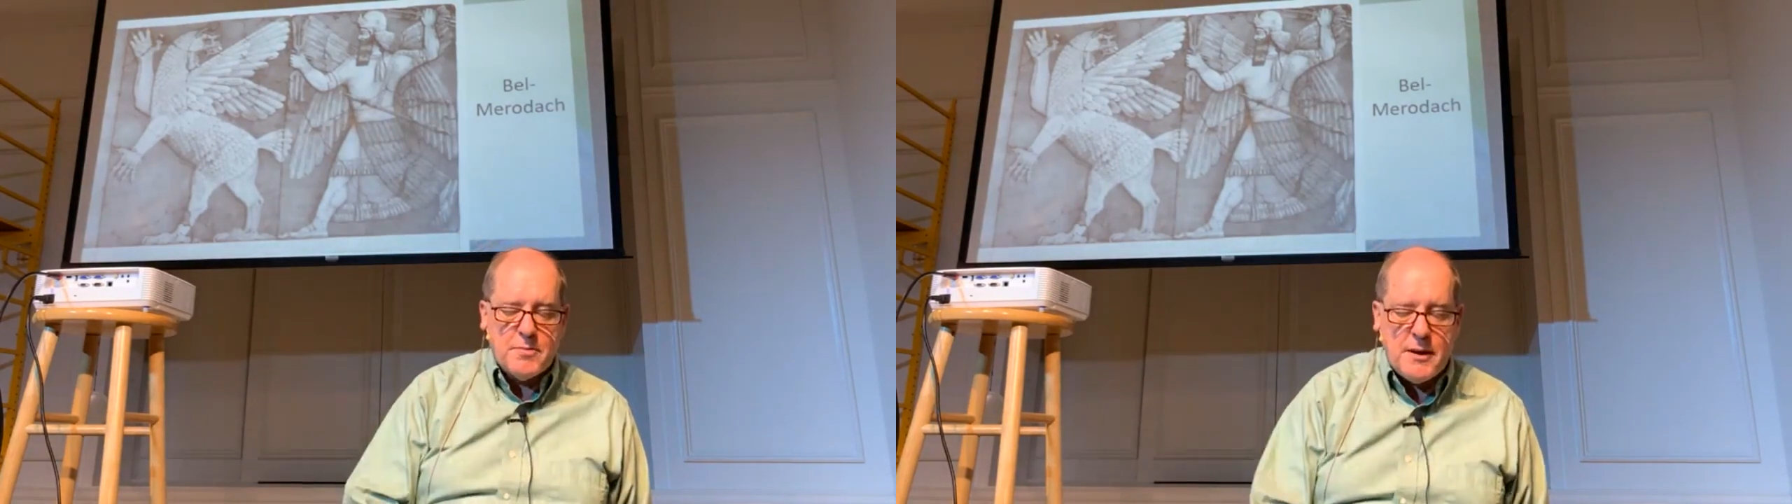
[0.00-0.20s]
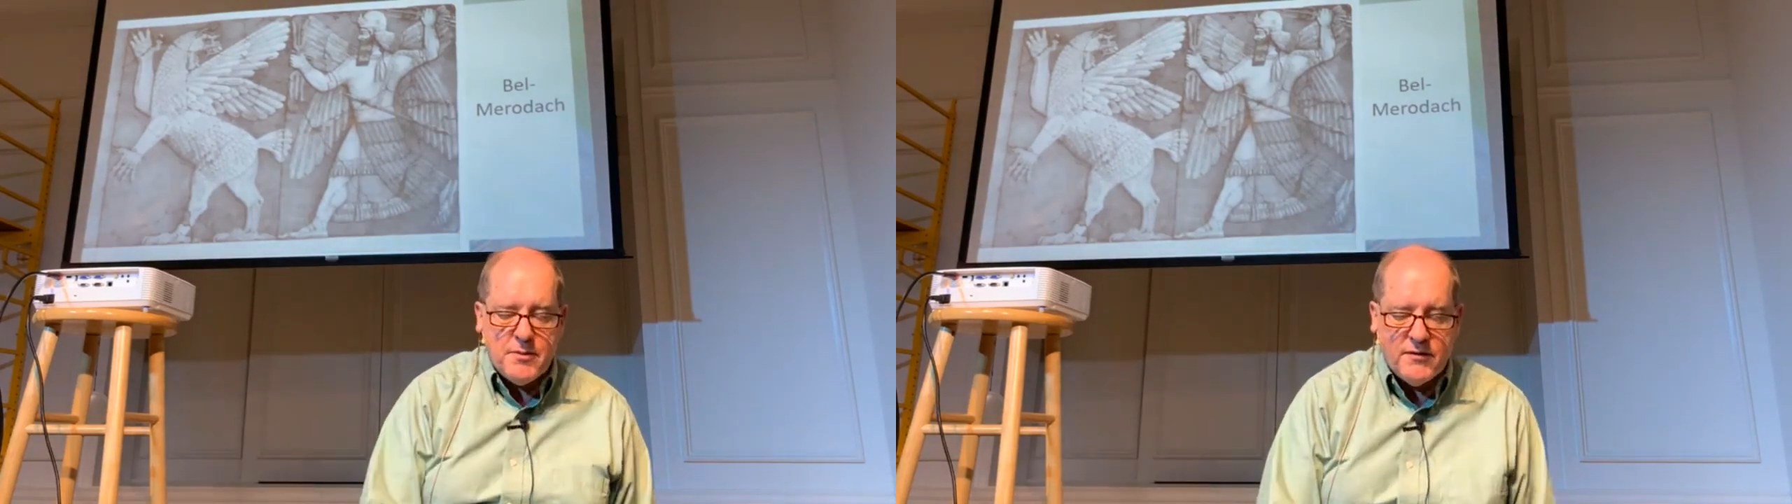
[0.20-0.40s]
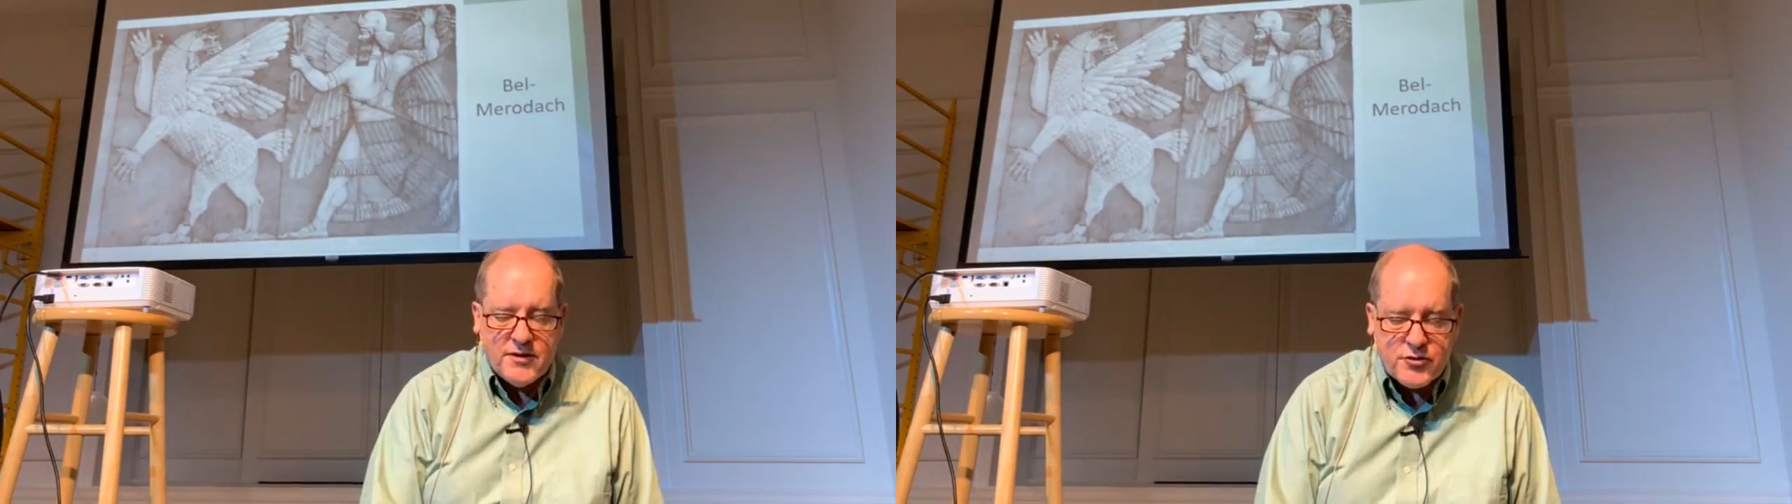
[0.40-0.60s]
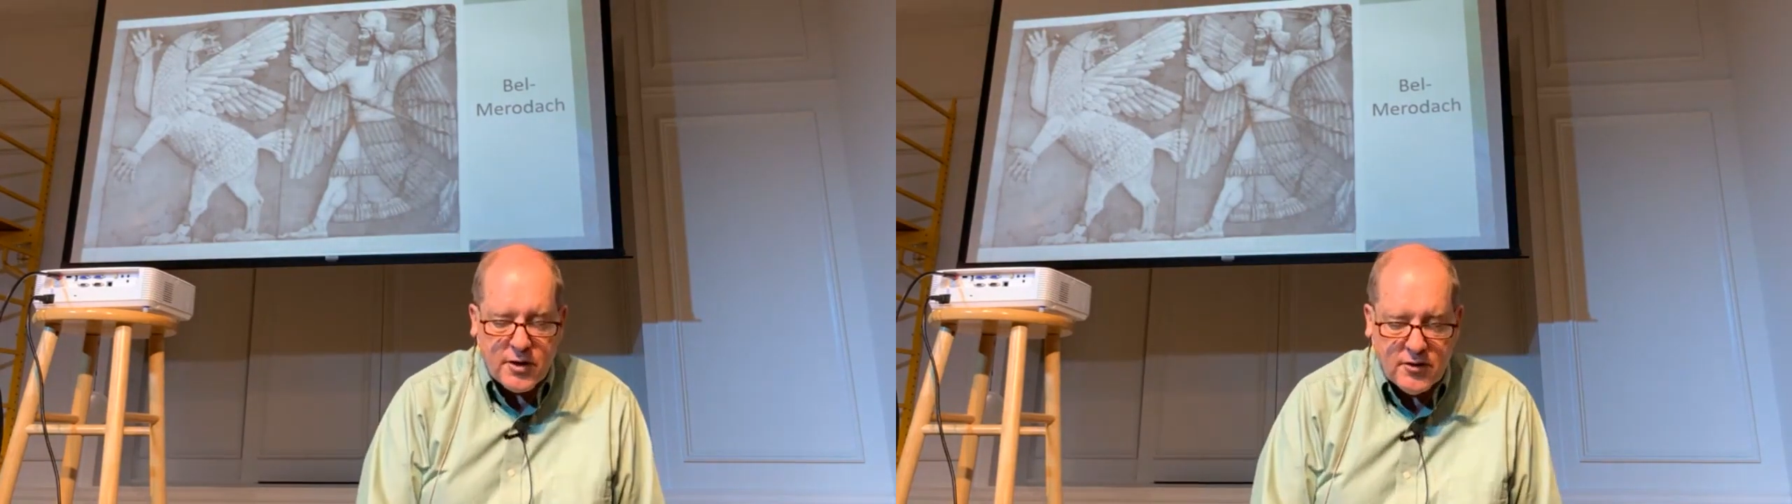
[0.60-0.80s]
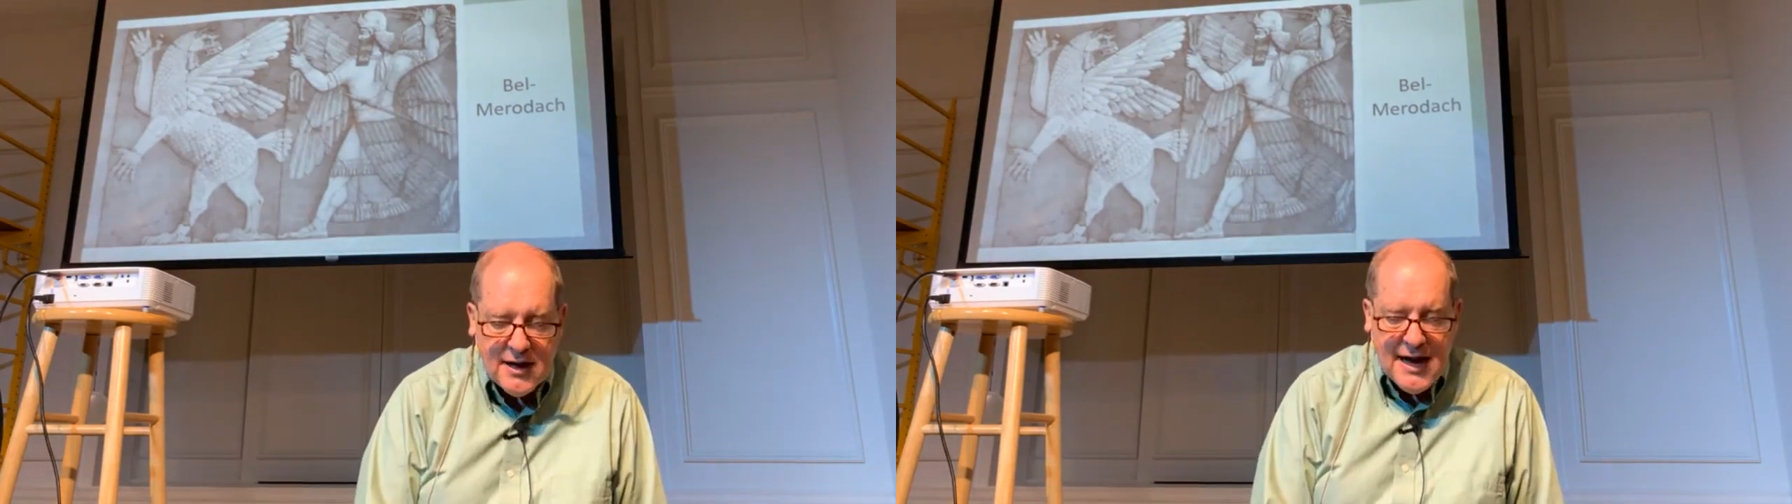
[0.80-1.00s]
the people of
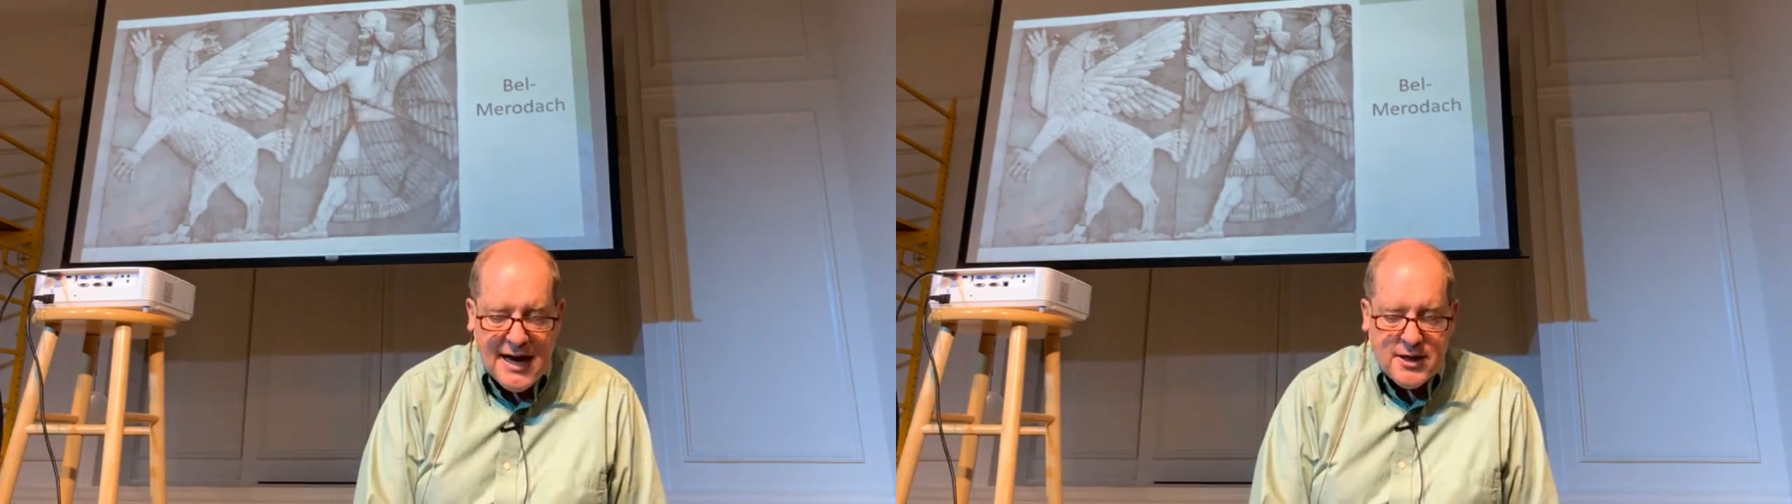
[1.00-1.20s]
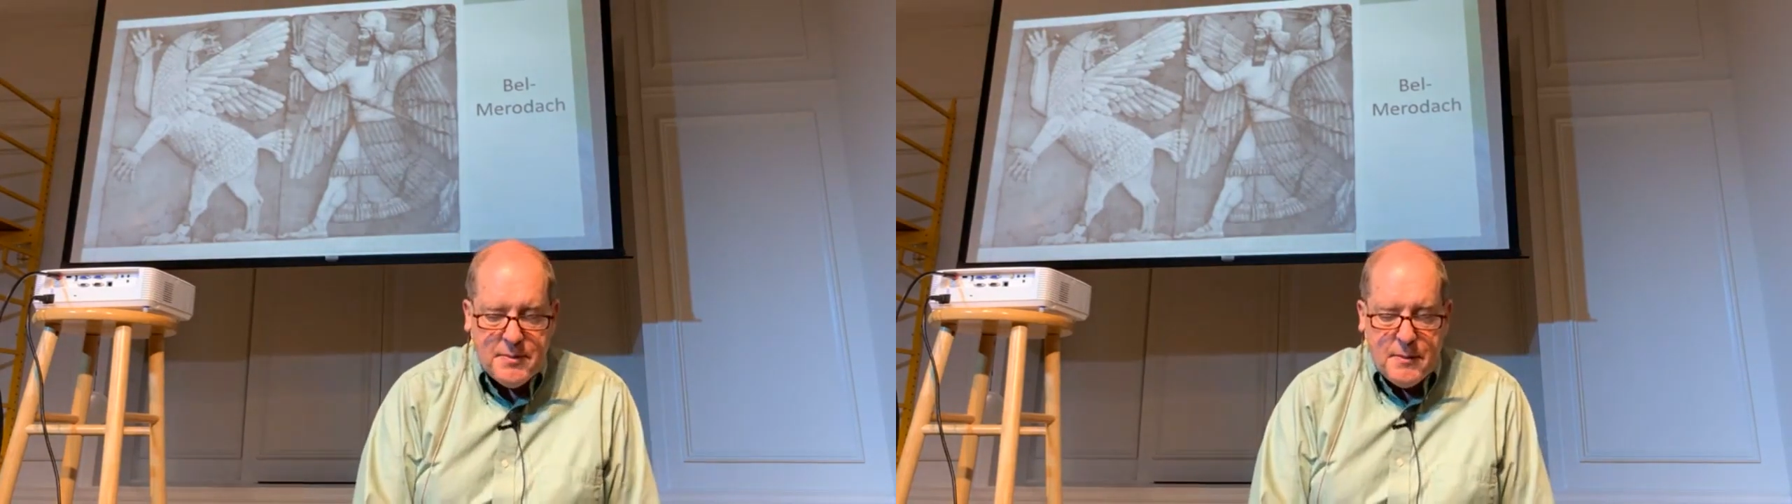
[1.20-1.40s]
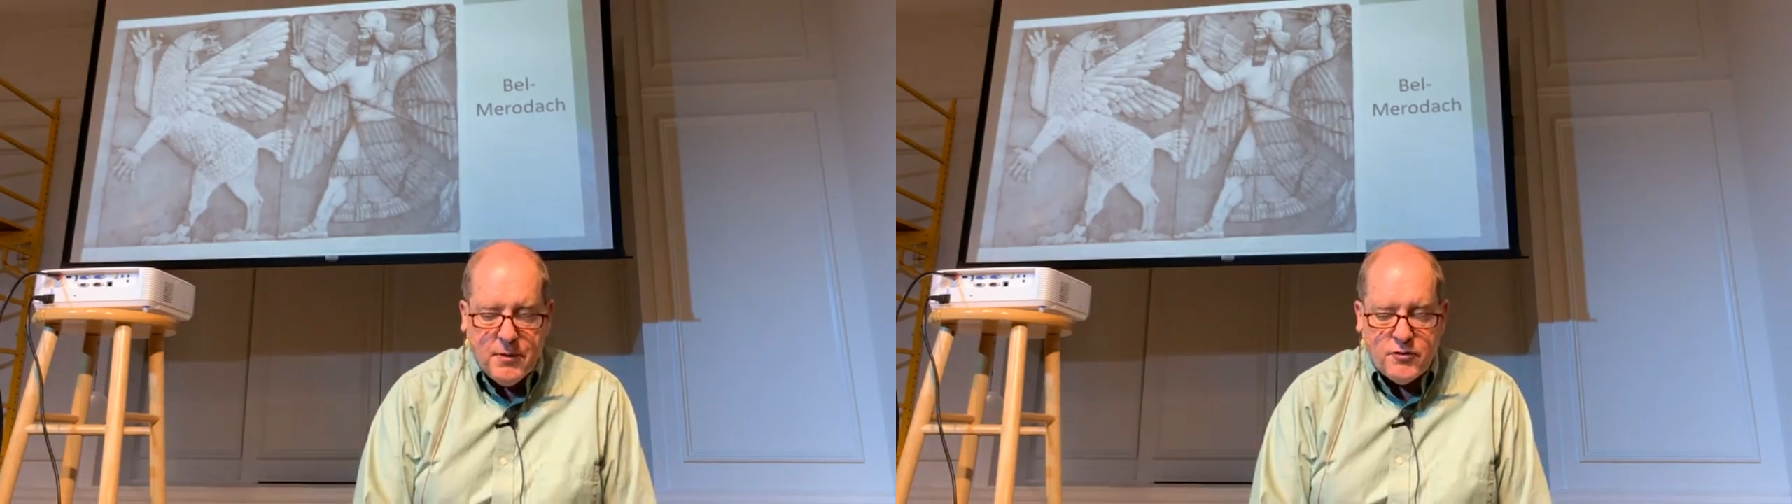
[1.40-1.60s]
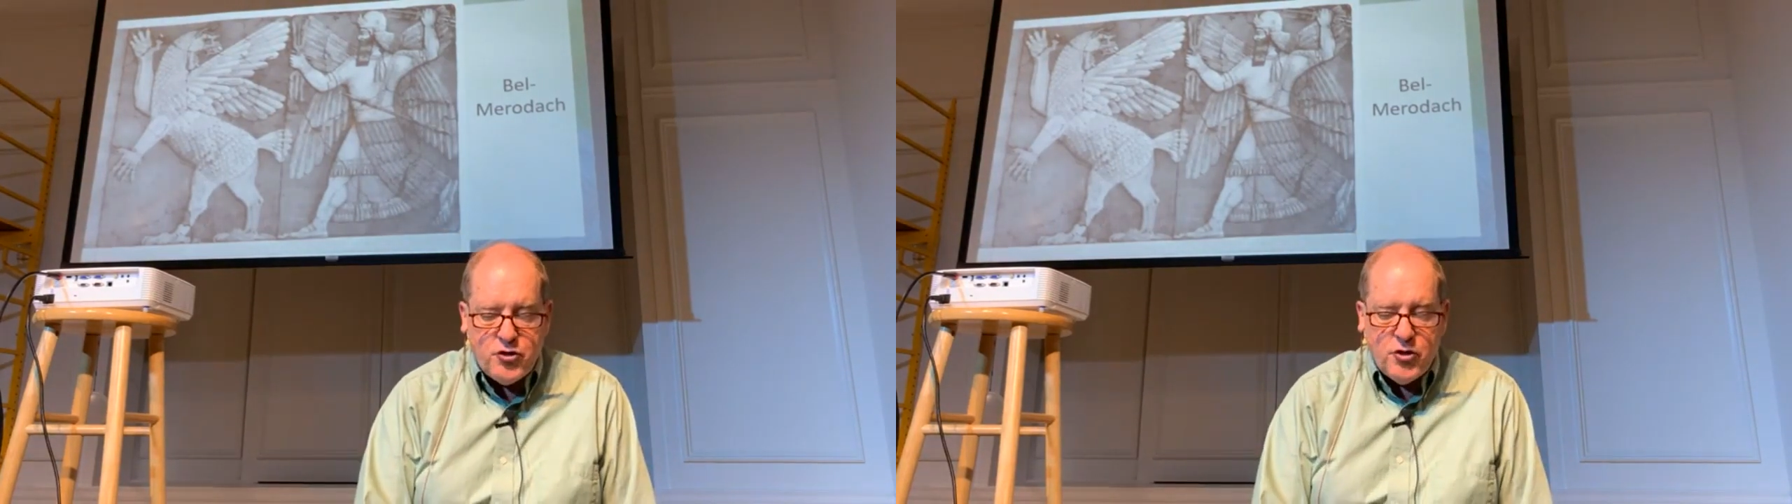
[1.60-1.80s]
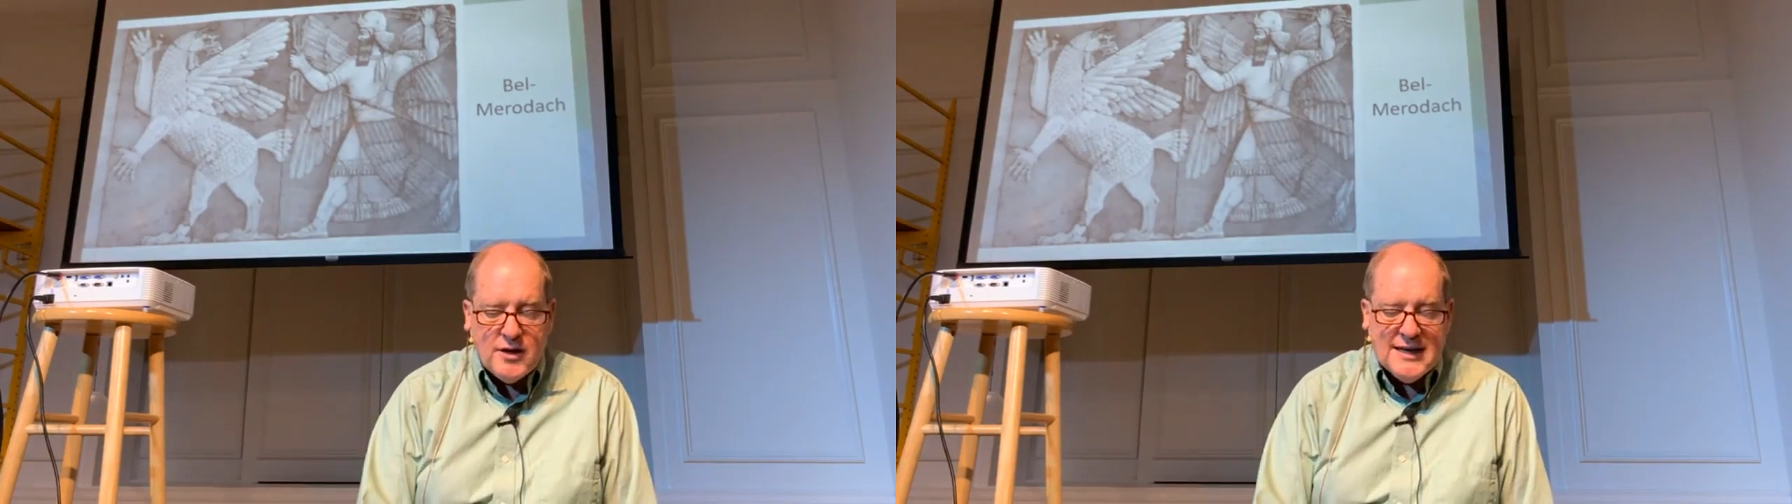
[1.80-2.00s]
Israel and the people
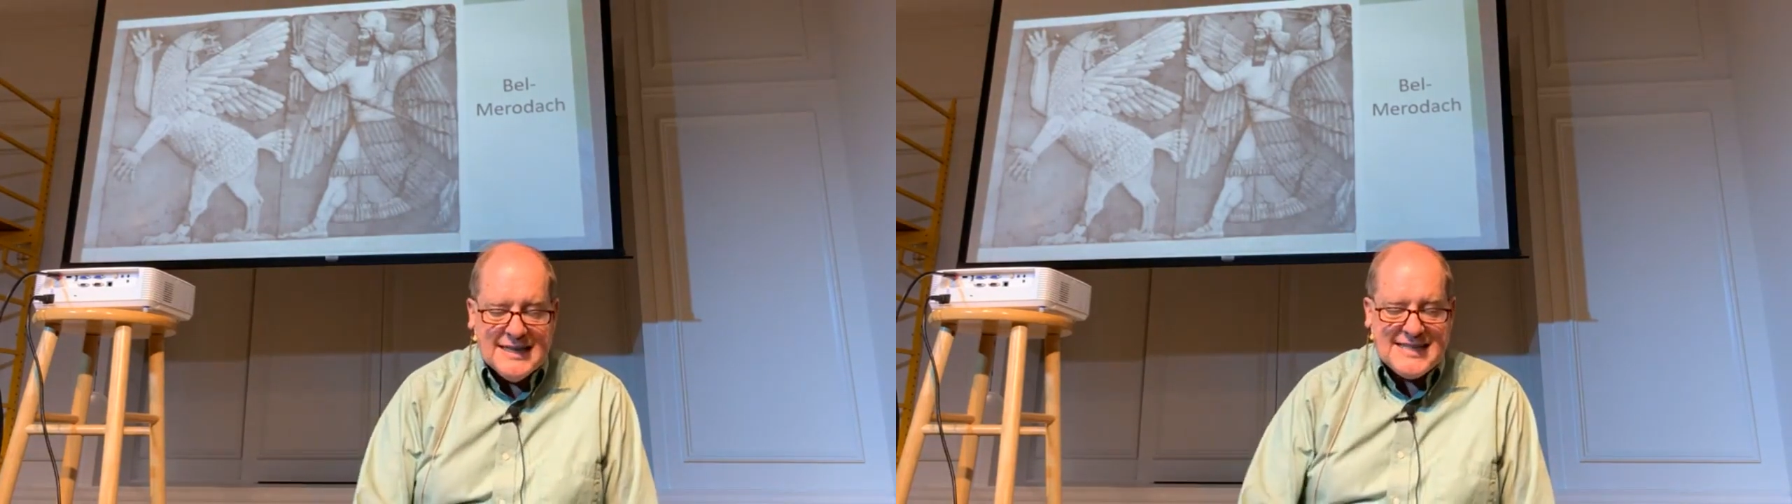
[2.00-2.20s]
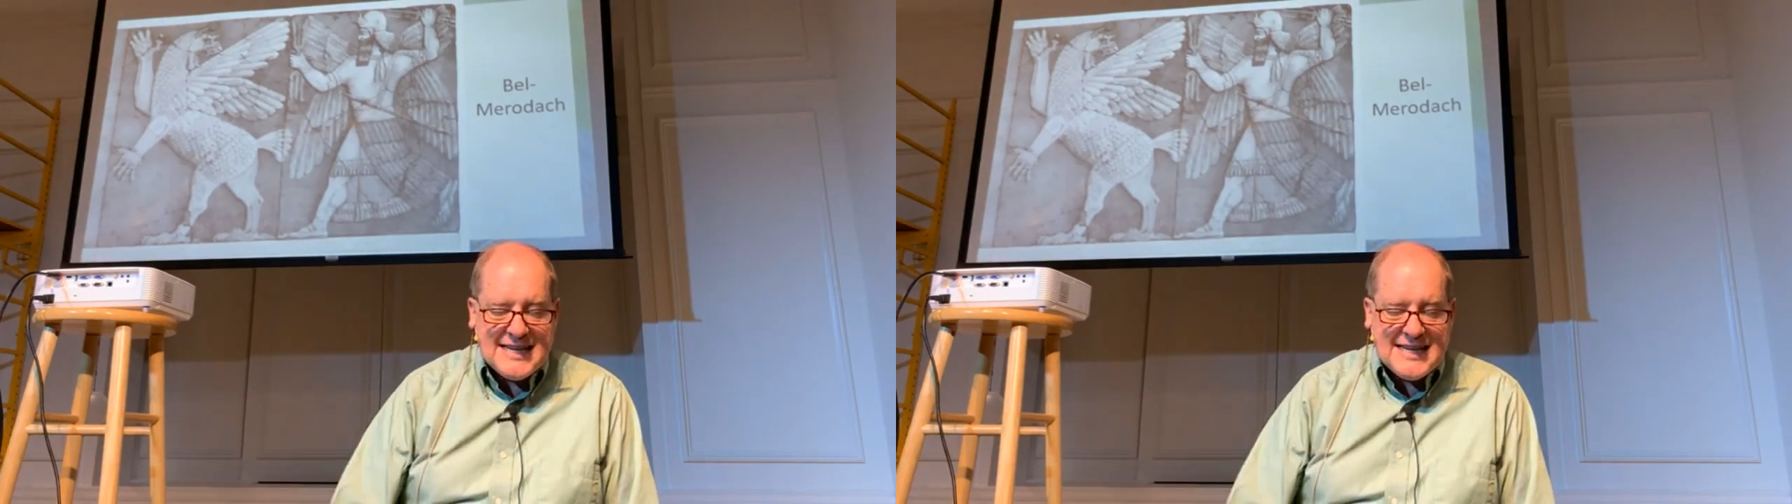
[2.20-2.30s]
of Judah